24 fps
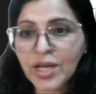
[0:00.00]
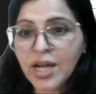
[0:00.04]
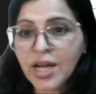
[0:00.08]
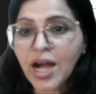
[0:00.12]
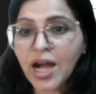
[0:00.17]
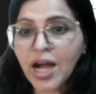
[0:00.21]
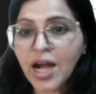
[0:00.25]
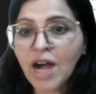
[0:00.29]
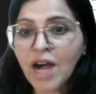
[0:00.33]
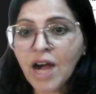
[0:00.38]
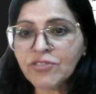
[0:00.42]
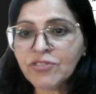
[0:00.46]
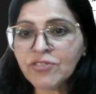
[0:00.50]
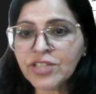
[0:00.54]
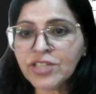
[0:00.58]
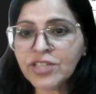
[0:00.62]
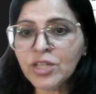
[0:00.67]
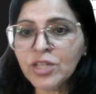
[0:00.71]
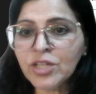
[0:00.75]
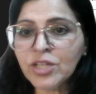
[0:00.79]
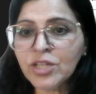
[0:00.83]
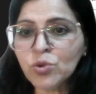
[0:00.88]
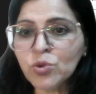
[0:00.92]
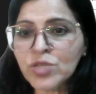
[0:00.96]
After
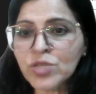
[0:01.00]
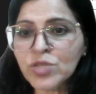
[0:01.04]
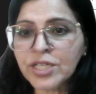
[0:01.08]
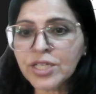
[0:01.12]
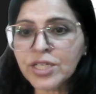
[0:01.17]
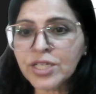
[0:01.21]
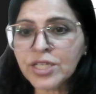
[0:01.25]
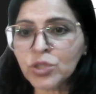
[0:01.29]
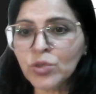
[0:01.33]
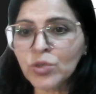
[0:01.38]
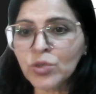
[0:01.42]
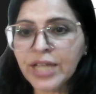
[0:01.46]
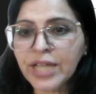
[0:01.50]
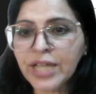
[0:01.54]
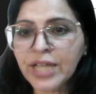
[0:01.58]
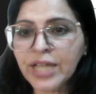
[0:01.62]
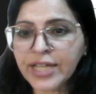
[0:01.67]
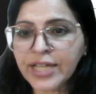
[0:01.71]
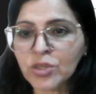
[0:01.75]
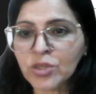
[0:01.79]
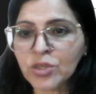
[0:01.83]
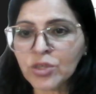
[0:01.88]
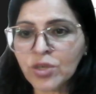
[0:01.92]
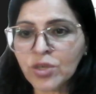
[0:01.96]
losing 2
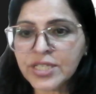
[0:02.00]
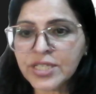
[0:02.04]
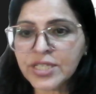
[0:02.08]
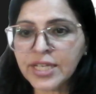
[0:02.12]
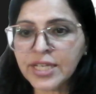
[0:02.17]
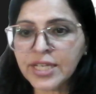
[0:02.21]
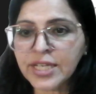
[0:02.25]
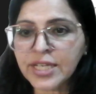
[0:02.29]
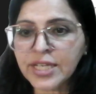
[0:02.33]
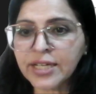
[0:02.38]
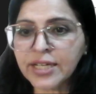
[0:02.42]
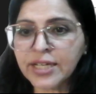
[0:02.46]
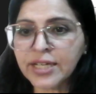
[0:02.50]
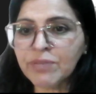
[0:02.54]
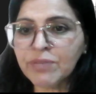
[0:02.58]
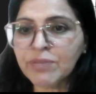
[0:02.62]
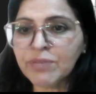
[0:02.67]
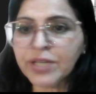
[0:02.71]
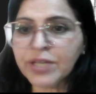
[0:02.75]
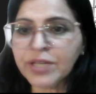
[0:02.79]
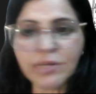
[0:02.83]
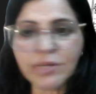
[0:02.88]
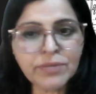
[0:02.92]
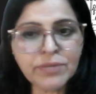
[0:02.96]
electrons, nickel will
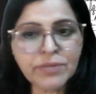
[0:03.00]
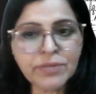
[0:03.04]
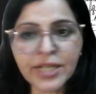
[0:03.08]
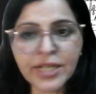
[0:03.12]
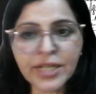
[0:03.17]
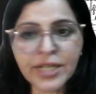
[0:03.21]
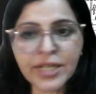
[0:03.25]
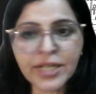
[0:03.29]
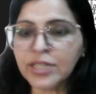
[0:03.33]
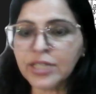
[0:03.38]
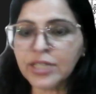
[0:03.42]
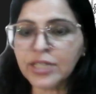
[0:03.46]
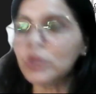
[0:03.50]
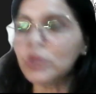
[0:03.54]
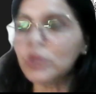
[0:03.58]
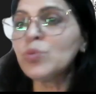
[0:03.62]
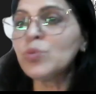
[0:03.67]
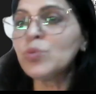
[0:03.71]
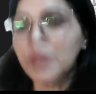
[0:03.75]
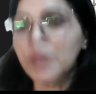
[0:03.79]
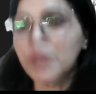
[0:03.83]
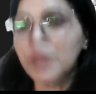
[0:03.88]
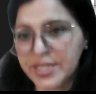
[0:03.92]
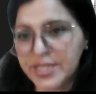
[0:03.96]
become nickel 2
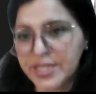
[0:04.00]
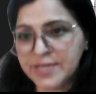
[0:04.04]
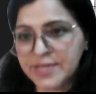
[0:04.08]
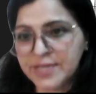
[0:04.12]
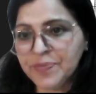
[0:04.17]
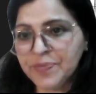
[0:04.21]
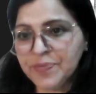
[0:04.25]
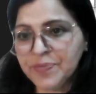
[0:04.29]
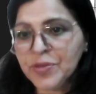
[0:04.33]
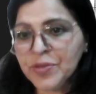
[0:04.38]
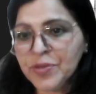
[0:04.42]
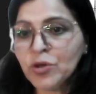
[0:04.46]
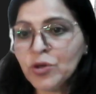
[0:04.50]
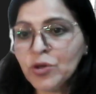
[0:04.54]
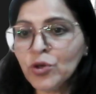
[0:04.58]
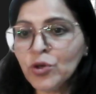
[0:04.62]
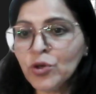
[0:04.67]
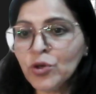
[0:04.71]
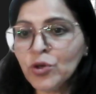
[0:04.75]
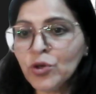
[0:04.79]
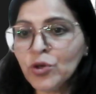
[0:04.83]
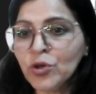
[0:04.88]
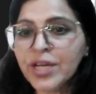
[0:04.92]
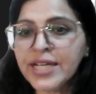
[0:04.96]
plus. You
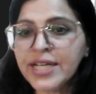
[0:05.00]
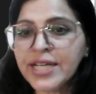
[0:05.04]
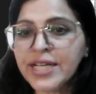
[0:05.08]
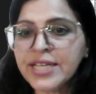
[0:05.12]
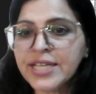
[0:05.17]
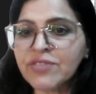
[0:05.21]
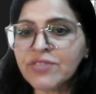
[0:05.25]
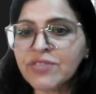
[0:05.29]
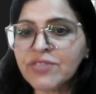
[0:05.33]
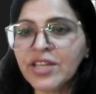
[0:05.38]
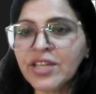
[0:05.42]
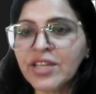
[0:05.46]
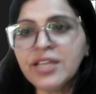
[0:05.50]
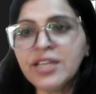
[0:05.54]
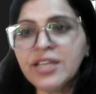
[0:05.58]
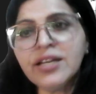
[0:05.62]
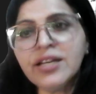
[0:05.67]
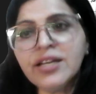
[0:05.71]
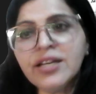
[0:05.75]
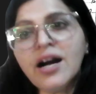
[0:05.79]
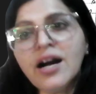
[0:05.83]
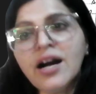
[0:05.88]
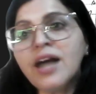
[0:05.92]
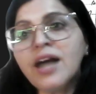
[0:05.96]
know it has very
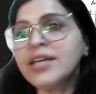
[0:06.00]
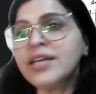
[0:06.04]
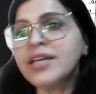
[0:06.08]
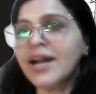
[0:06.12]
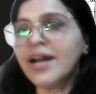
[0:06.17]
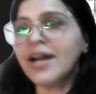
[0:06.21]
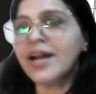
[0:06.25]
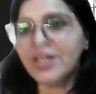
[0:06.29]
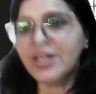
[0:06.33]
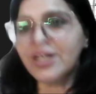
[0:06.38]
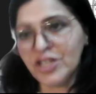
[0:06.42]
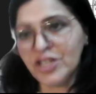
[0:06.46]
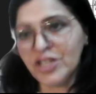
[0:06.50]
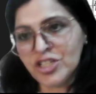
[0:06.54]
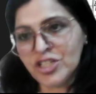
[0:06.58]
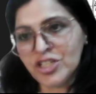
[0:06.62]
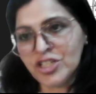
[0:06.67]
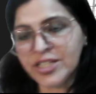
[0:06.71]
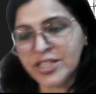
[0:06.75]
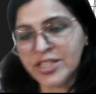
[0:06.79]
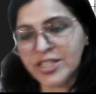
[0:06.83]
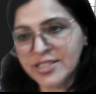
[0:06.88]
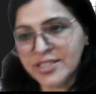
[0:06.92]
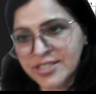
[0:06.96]
high hydration
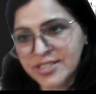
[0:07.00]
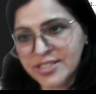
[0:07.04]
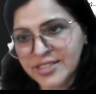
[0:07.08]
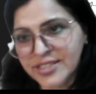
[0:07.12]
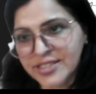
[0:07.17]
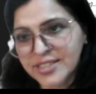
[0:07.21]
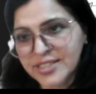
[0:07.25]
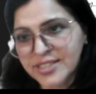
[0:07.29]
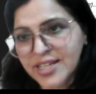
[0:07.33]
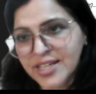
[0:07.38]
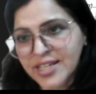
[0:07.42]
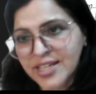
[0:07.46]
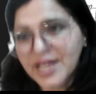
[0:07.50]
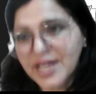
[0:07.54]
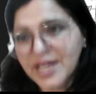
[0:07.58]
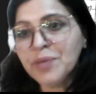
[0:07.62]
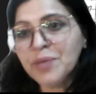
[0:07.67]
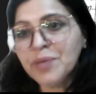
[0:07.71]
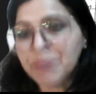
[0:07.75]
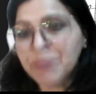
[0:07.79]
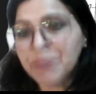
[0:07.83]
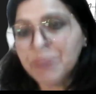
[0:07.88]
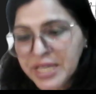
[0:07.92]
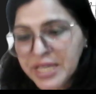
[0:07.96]
energy.
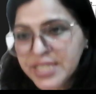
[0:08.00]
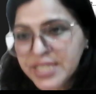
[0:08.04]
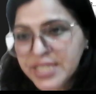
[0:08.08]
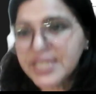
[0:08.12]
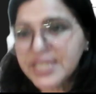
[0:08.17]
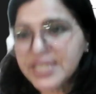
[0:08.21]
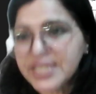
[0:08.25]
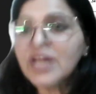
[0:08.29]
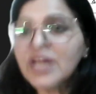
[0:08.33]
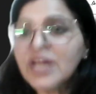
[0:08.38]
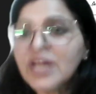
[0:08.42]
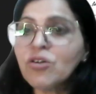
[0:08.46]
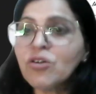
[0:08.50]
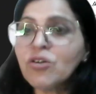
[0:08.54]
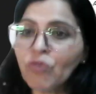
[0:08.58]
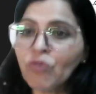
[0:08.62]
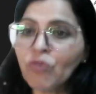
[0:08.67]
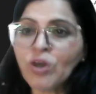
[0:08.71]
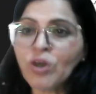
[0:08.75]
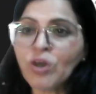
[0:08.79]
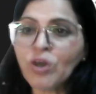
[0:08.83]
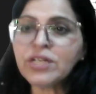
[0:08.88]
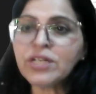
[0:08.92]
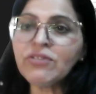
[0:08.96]
Means
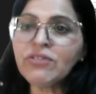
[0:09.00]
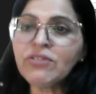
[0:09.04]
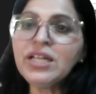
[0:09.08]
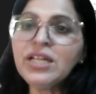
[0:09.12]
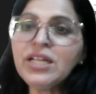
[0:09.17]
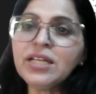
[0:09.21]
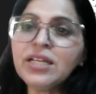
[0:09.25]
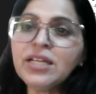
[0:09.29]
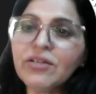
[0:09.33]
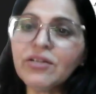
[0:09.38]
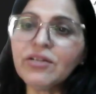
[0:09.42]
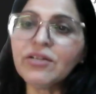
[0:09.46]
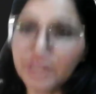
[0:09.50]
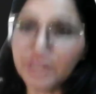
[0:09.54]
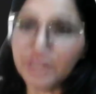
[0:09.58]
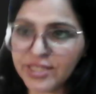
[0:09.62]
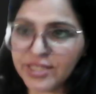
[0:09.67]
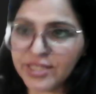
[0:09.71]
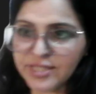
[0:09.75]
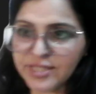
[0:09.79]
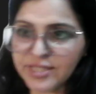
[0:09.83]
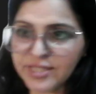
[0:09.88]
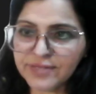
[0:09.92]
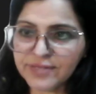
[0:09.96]
water will love
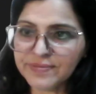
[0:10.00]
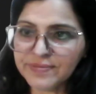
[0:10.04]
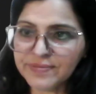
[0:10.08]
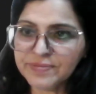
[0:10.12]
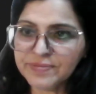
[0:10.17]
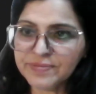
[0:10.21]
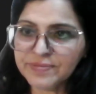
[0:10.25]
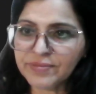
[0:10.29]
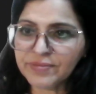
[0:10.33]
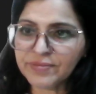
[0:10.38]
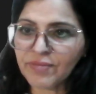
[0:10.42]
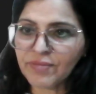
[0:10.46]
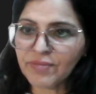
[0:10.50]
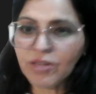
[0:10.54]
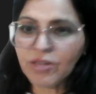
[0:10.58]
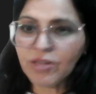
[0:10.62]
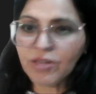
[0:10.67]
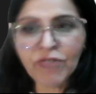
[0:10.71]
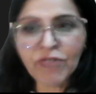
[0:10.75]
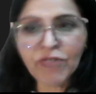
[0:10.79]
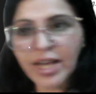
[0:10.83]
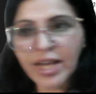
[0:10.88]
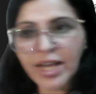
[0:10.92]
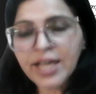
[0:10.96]
it.
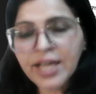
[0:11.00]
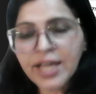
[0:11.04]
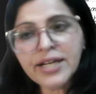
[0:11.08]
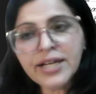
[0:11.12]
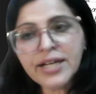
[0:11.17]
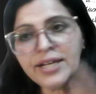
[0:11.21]
Why?